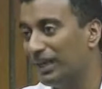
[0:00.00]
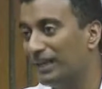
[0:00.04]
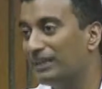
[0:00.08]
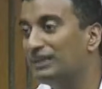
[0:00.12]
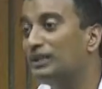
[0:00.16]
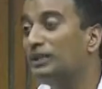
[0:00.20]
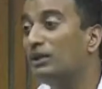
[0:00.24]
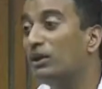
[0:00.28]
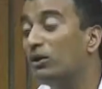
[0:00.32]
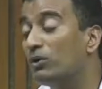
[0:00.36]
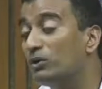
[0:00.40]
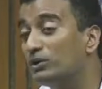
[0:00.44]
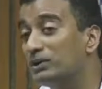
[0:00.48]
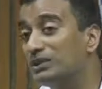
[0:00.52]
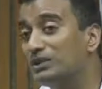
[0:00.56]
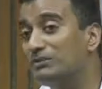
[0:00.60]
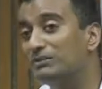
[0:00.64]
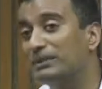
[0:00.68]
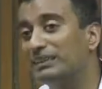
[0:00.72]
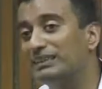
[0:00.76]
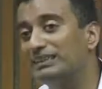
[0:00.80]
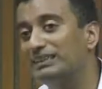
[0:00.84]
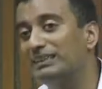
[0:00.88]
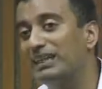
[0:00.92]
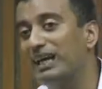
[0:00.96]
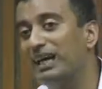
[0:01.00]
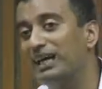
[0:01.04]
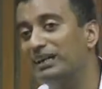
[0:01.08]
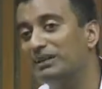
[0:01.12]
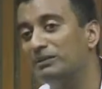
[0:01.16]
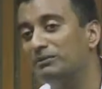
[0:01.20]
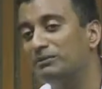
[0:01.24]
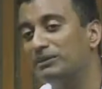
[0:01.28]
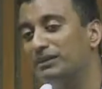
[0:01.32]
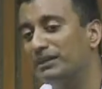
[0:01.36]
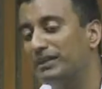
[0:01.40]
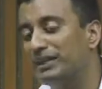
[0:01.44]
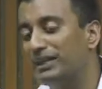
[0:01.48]
and he also makes the
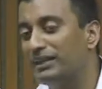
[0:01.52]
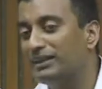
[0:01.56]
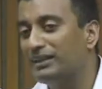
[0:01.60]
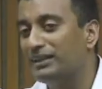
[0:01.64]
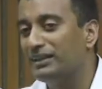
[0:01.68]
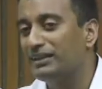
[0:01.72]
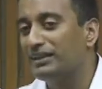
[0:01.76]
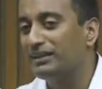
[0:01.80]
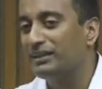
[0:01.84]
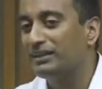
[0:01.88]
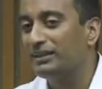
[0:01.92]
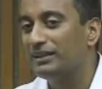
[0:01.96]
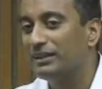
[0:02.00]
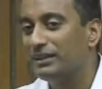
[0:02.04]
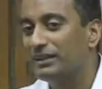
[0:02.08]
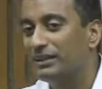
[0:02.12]
argument, and I think